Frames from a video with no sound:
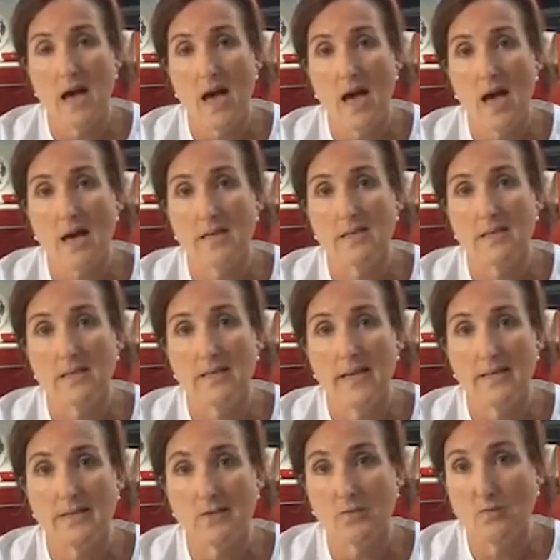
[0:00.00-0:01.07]
and
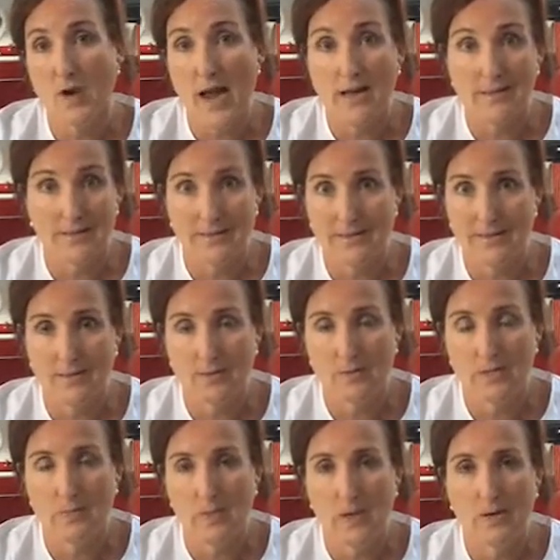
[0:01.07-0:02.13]
let it rest, so to
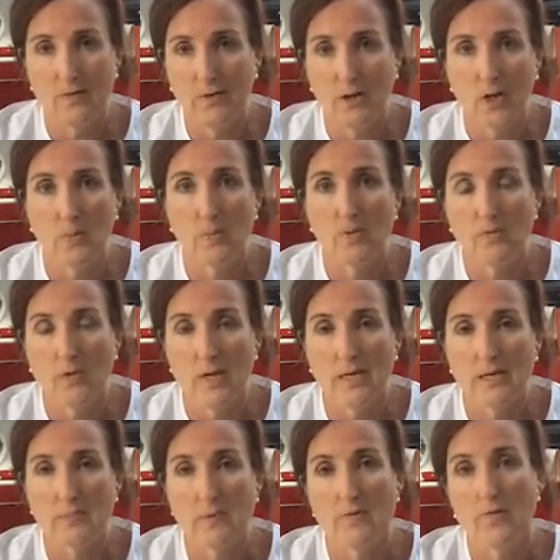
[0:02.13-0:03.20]
speak, for a couple of
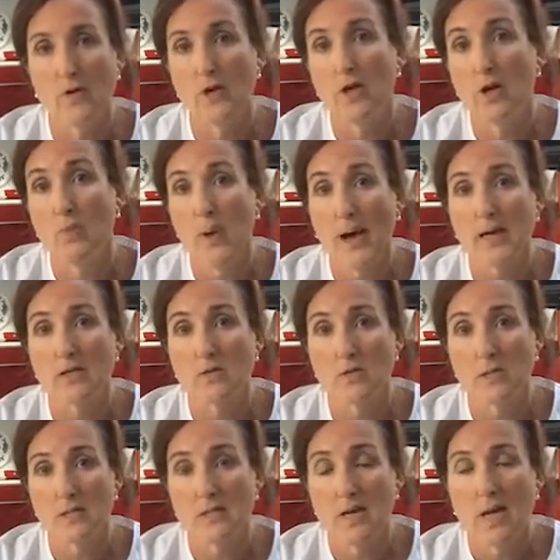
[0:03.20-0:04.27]
weeks before you go back to it.